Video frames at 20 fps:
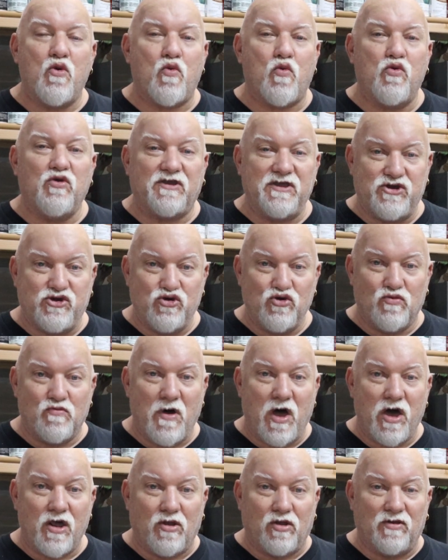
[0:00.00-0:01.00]
Really cool
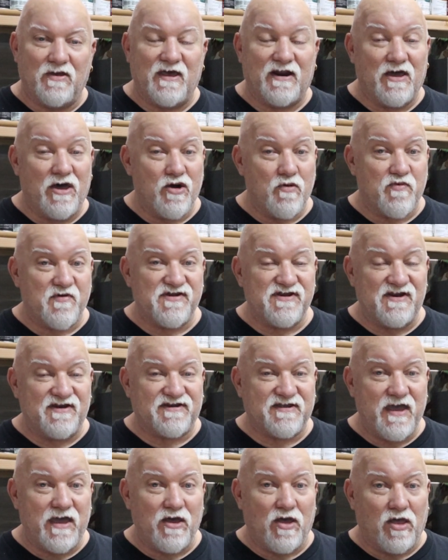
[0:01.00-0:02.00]
model at 100%
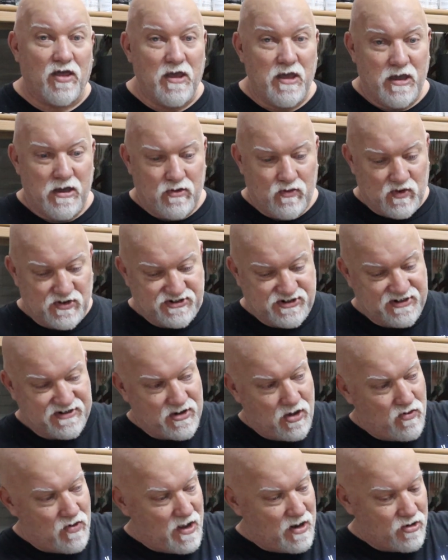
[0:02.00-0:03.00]
scale, which is,
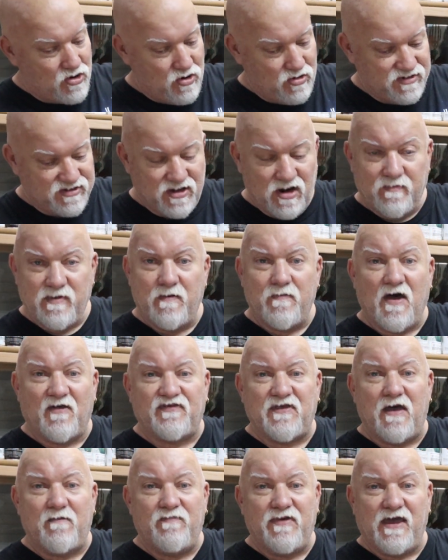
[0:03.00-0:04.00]
oh, I don't know, it's going to be
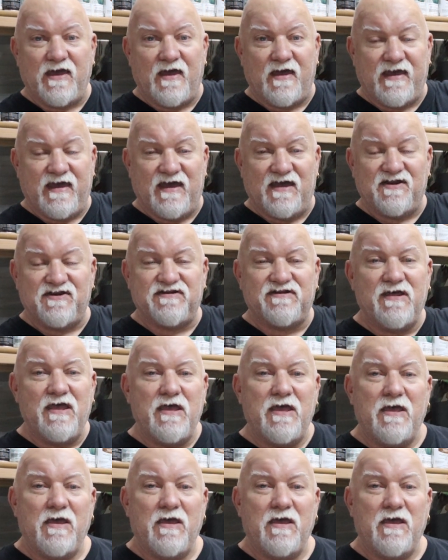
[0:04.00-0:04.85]
about that big, I guess.